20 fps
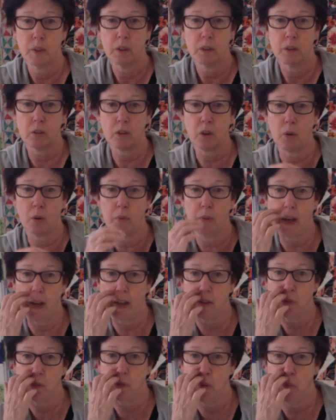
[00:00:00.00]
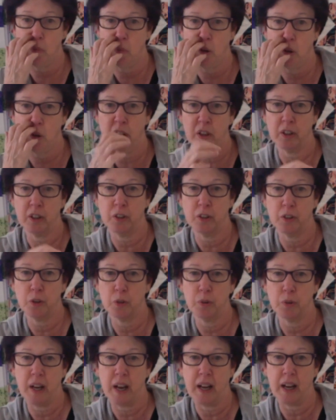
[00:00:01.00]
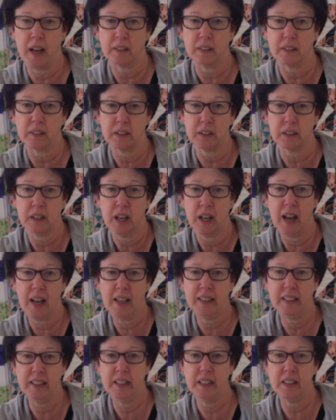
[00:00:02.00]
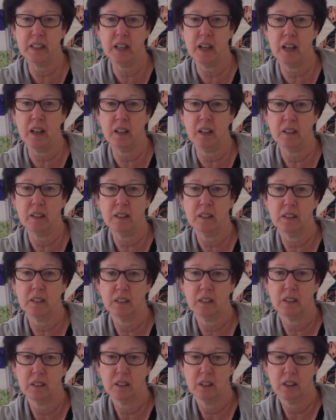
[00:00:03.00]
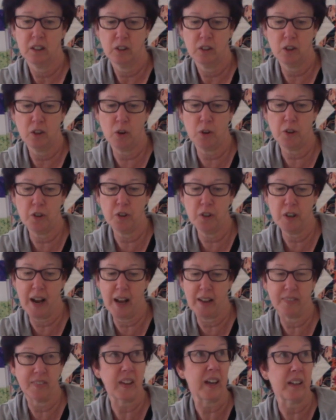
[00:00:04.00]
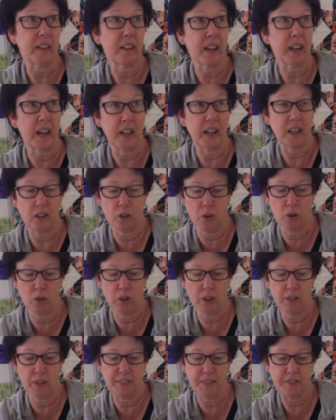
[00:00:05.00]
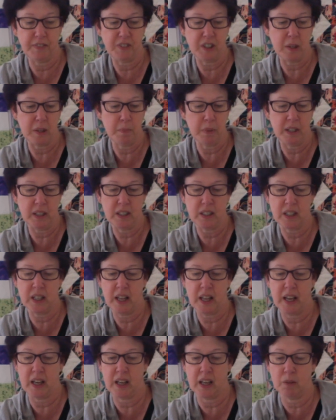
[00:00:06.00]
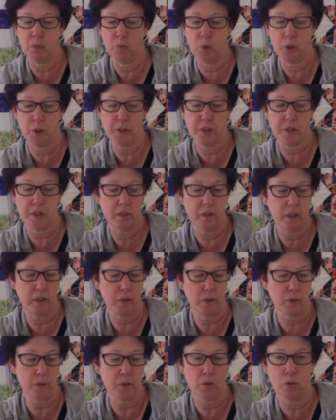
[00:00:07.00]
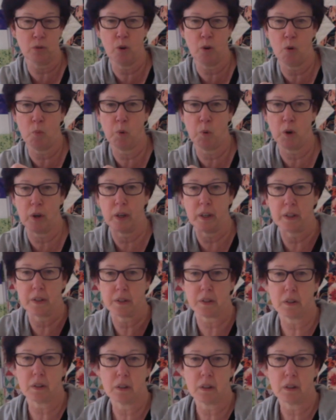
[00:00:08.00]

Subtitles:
So that's what we're going to do next. Hi, Linda. No, you're not that late. You're only 15 minutes late, and we're still here, so no worries.